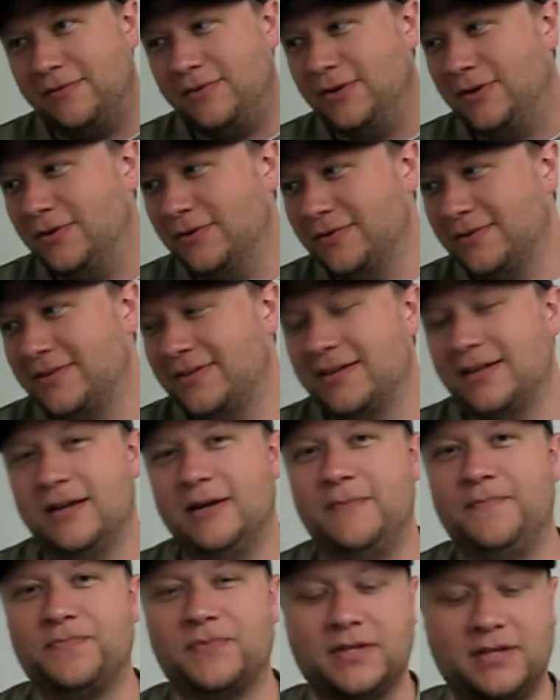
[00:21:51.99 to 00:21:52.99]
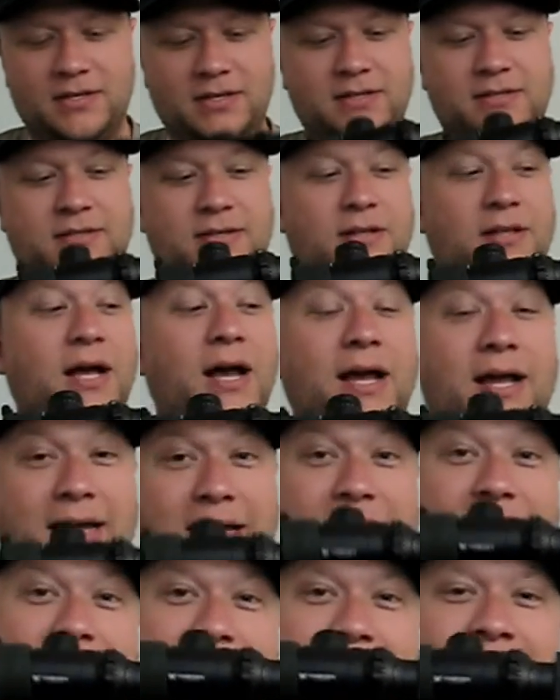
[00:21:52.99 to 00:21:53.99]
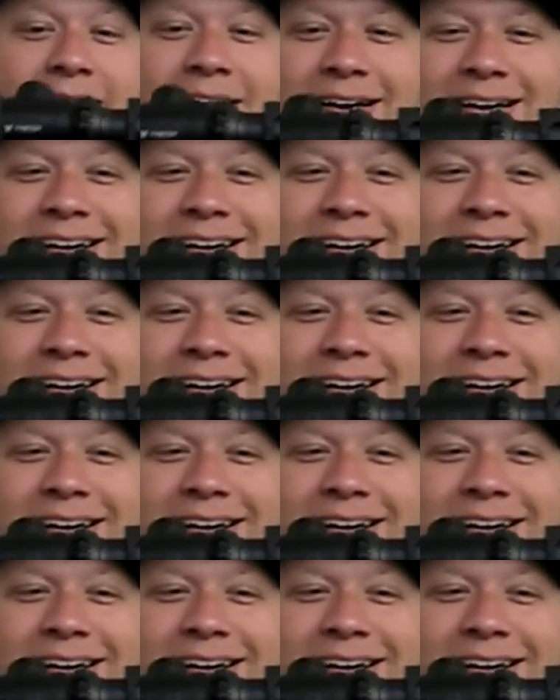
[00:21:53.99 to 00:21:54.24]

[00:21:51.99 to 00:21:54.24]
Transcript: used. It's a lot heavier.